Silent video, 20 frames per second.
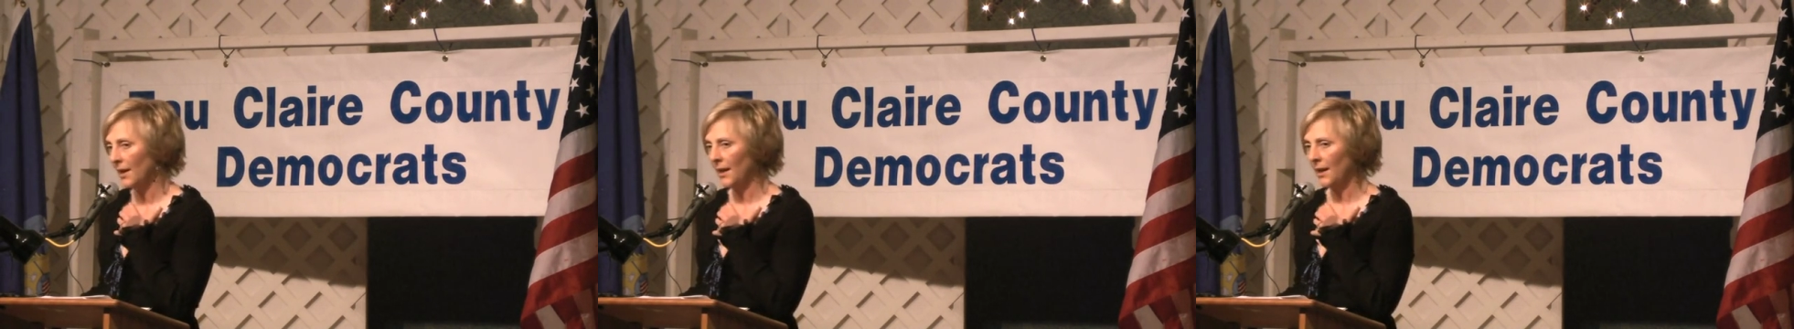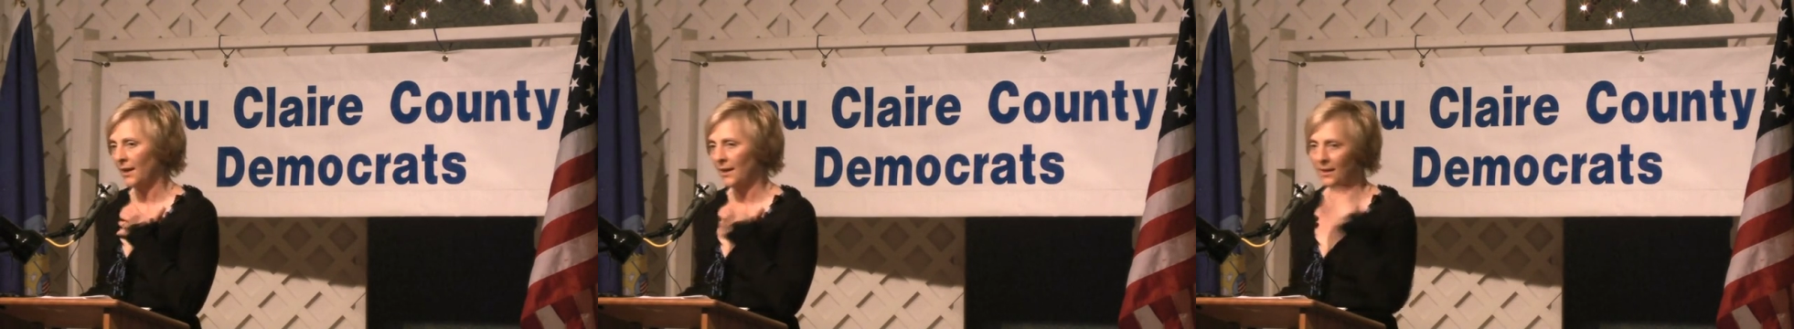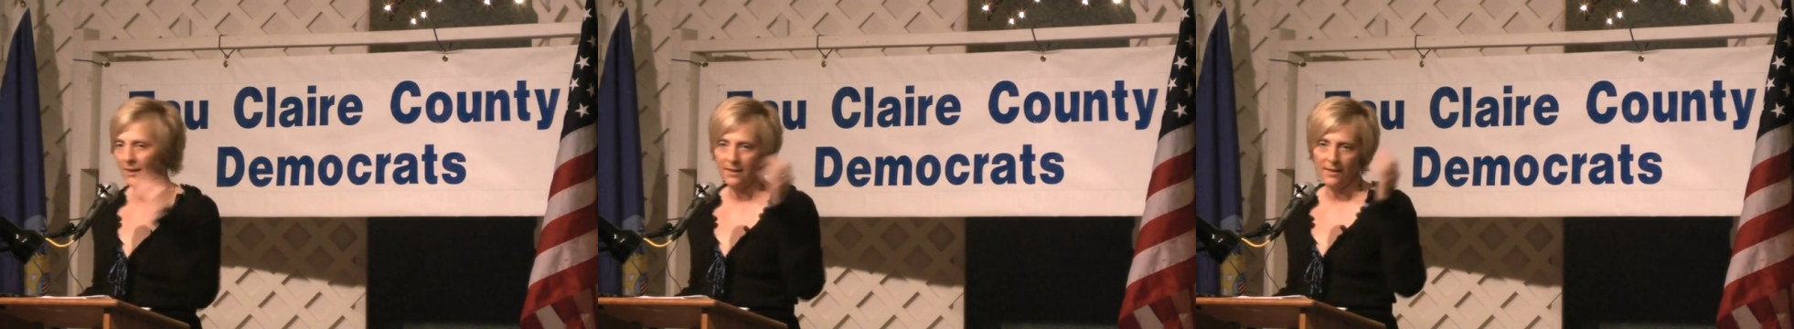
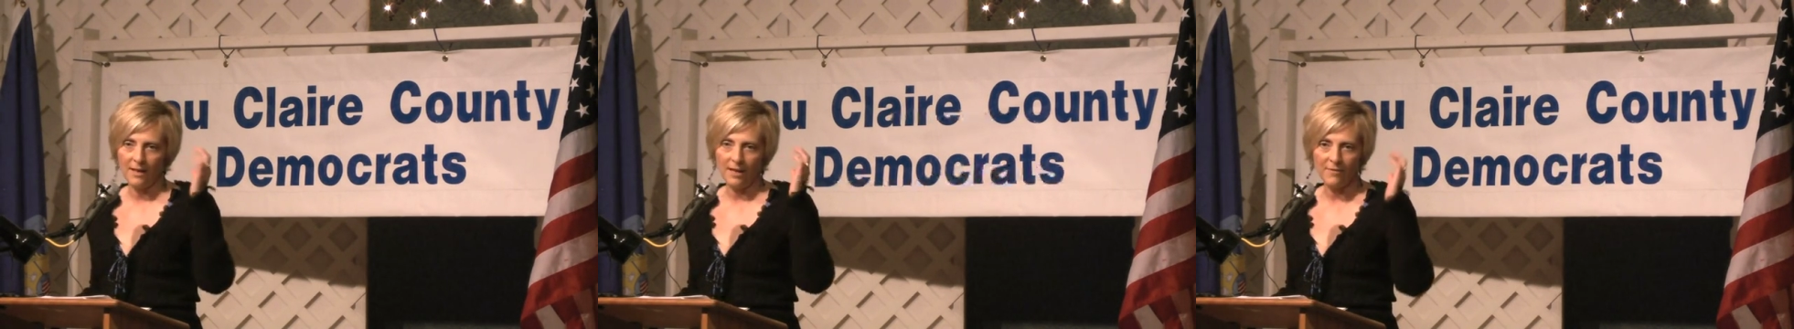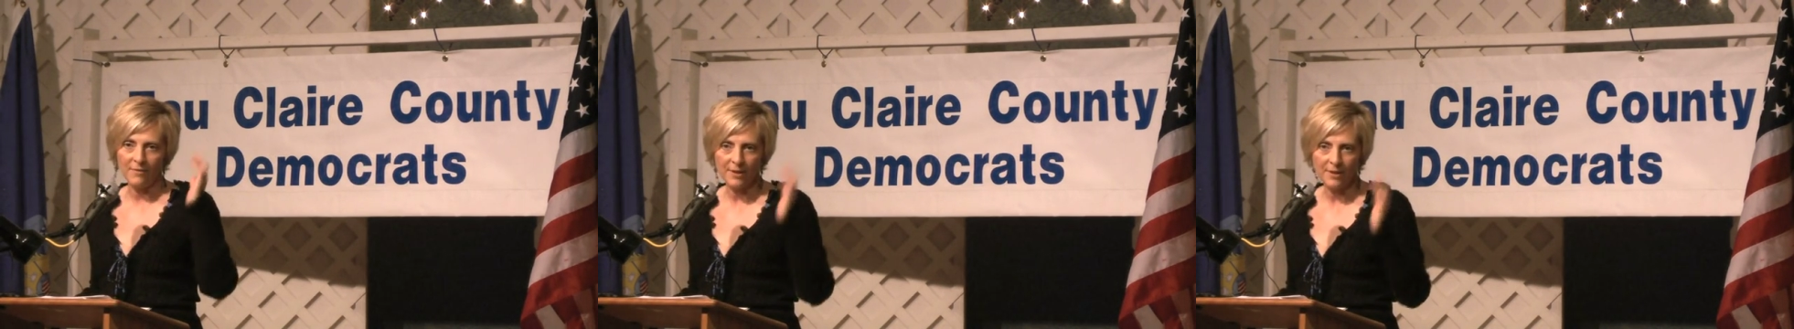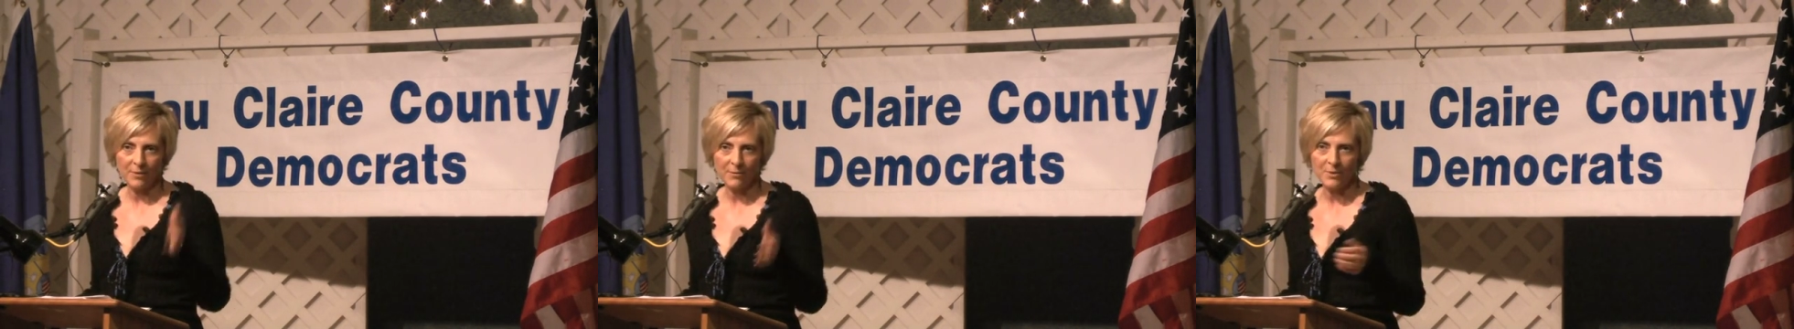And
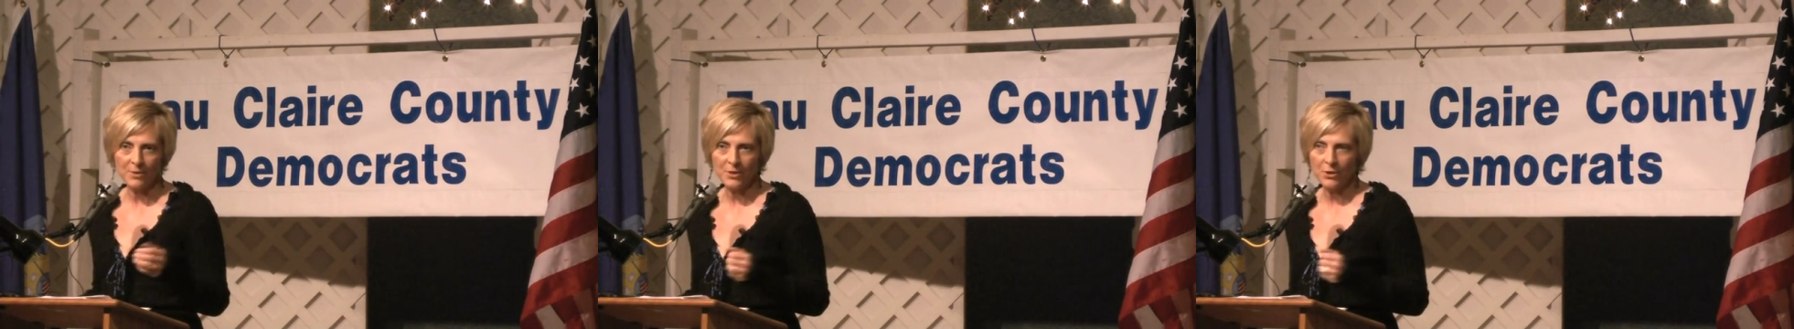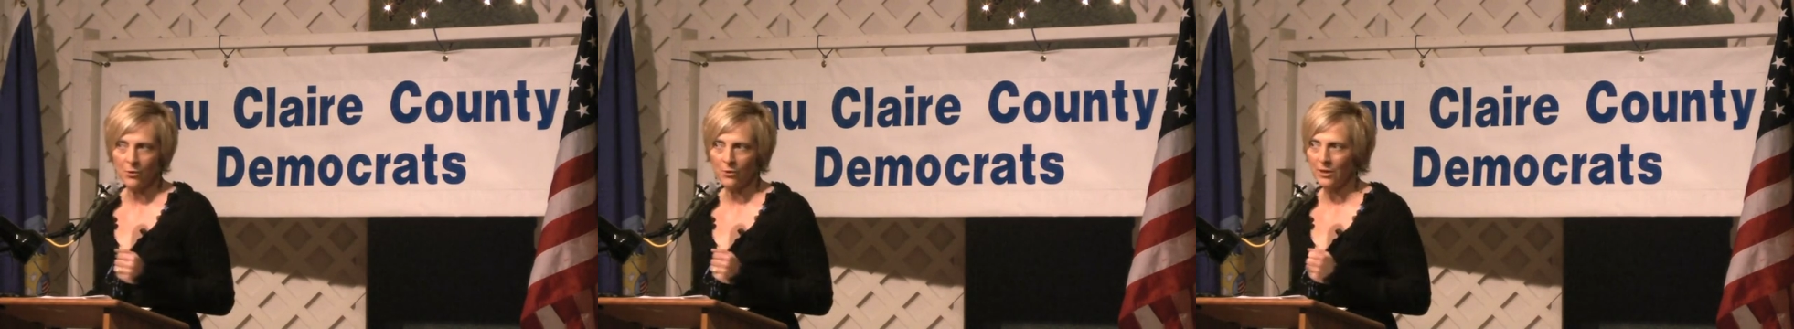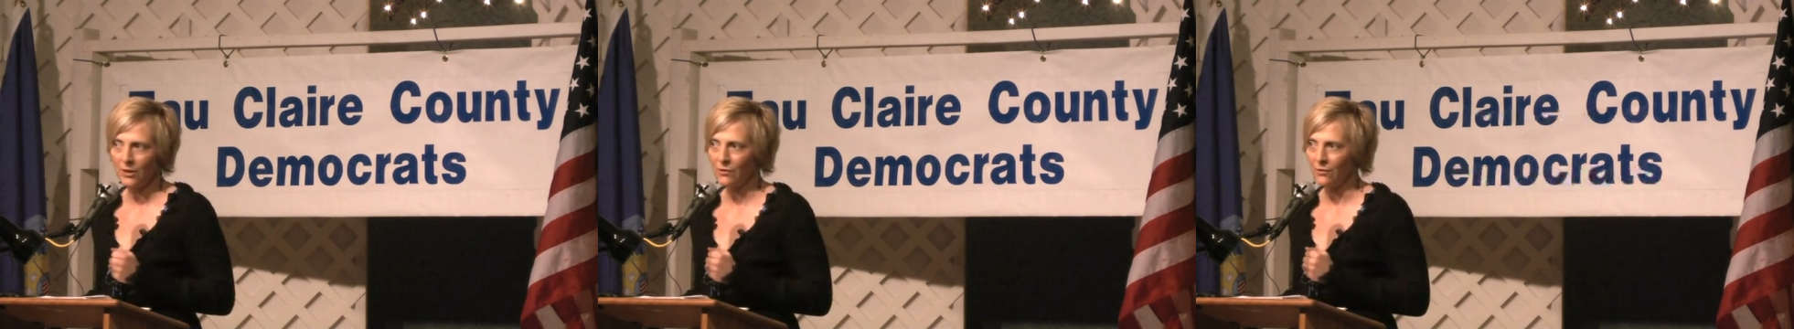everything was
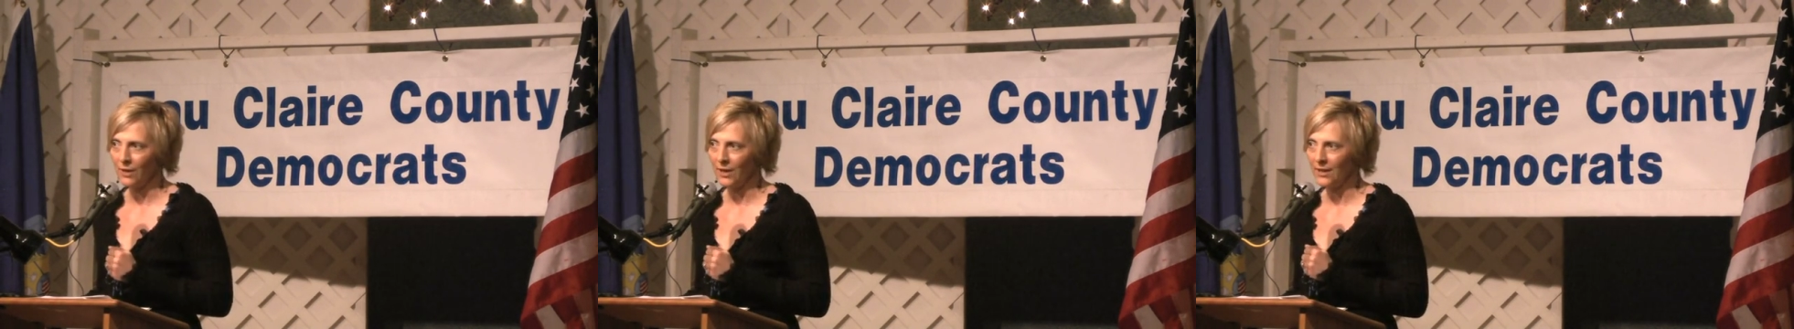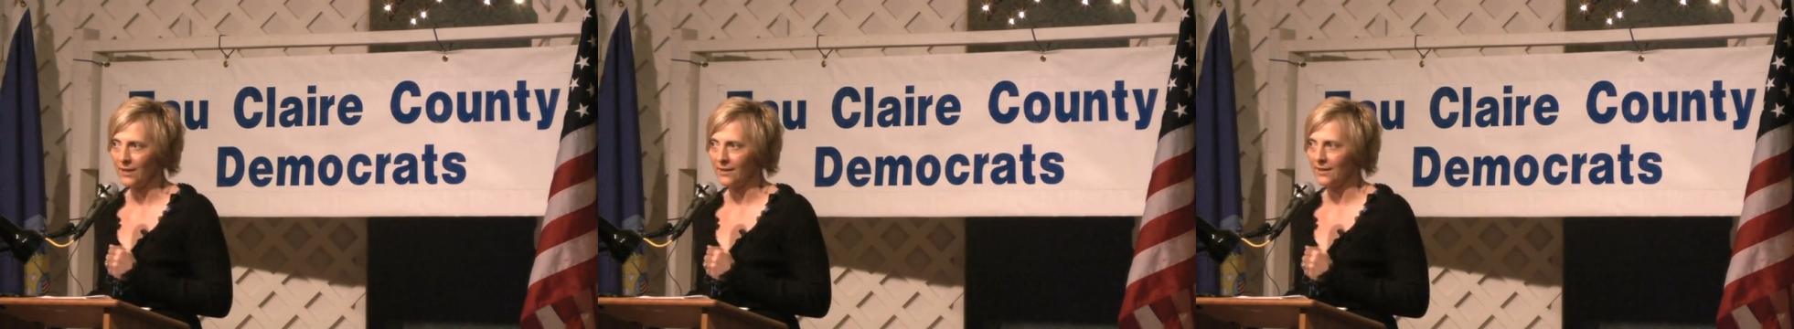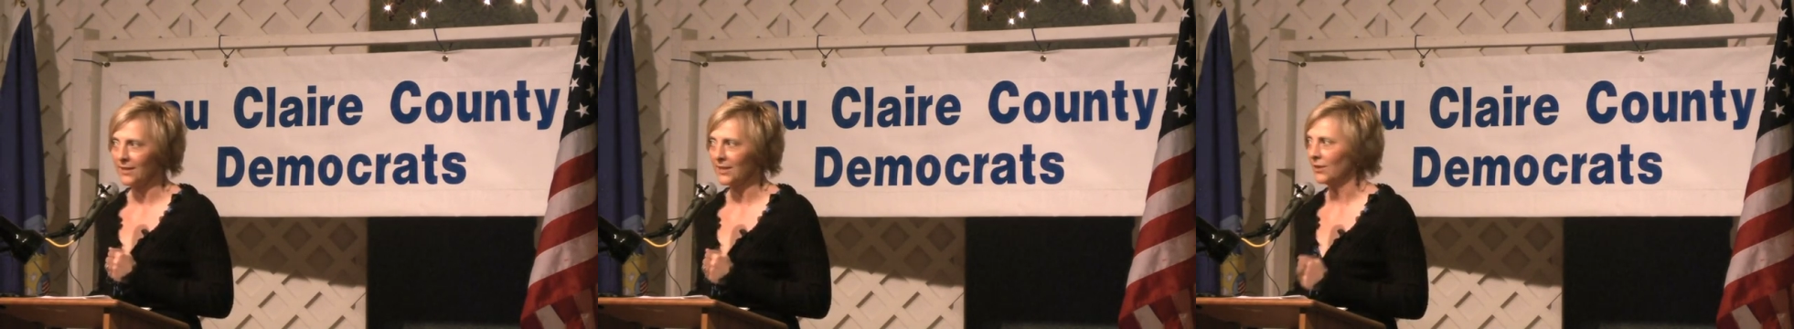going
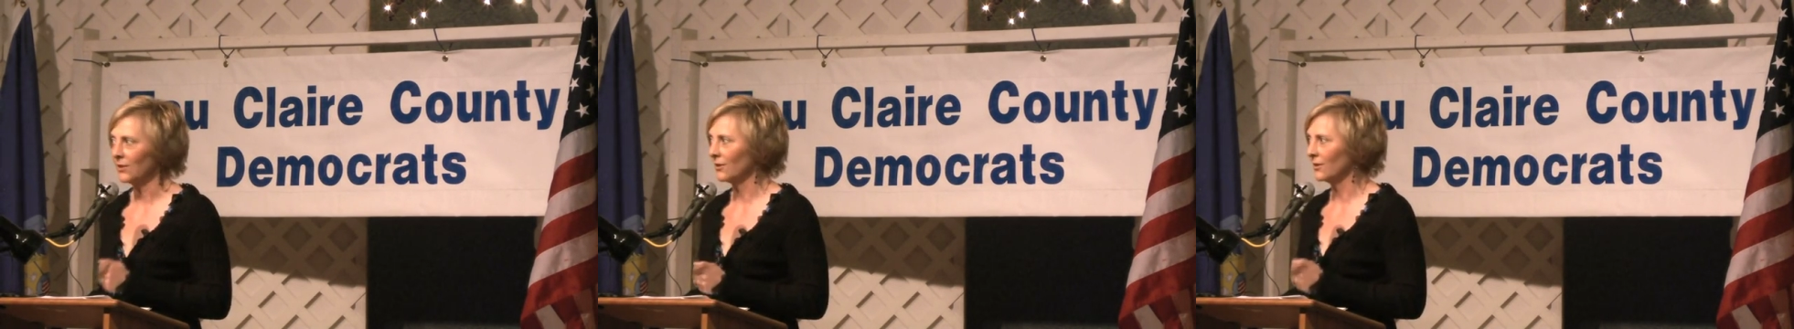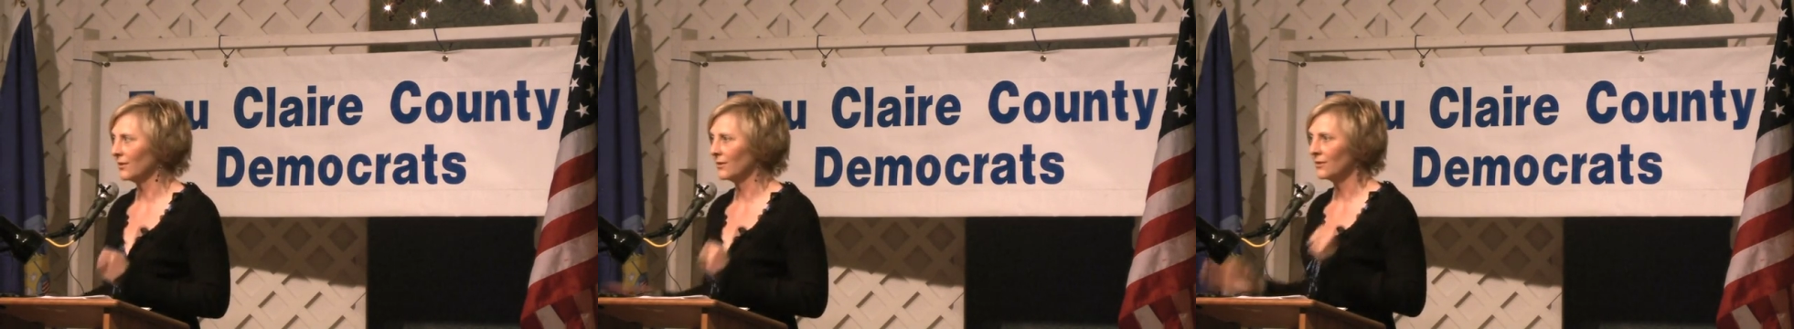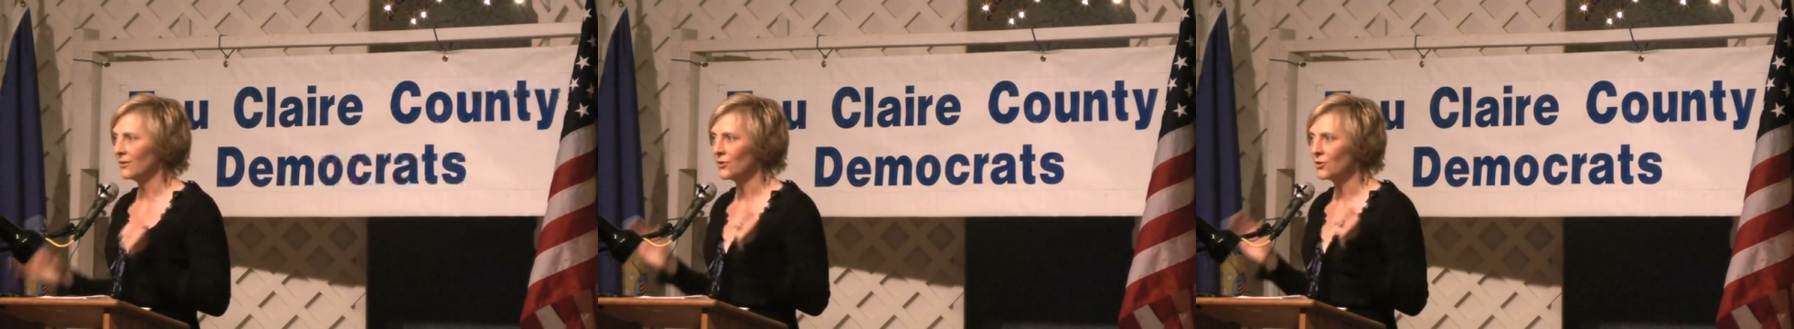great
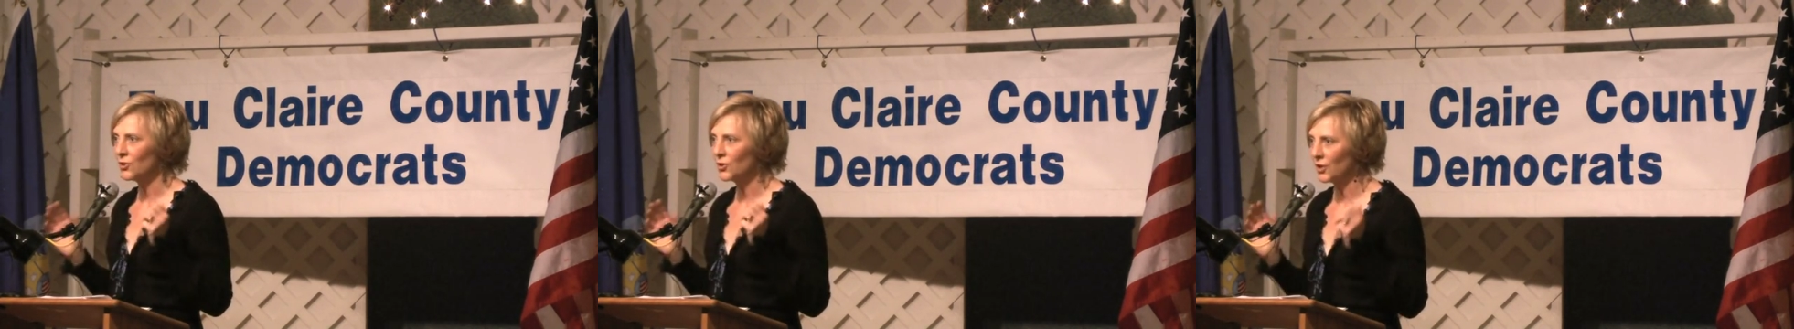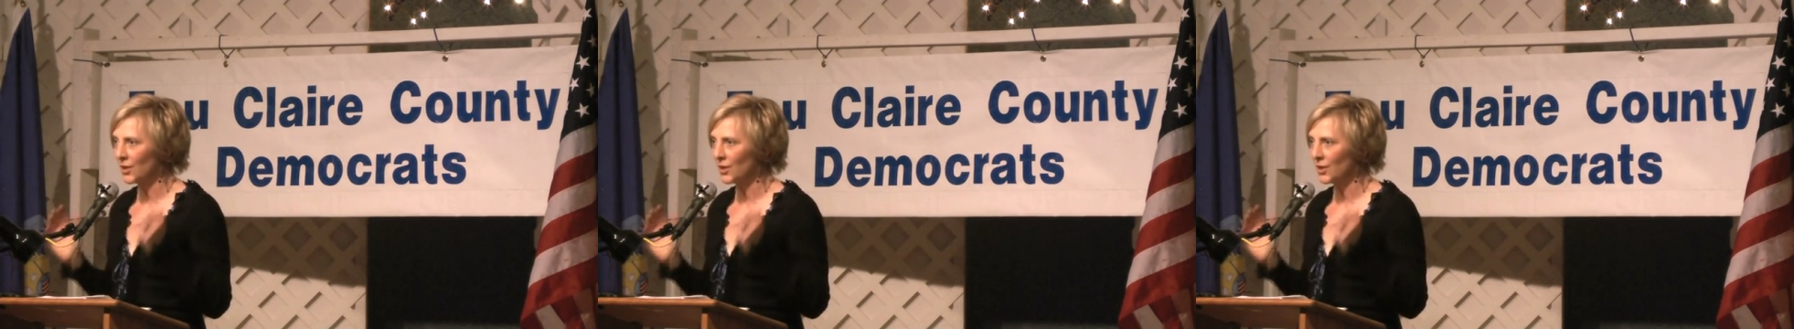until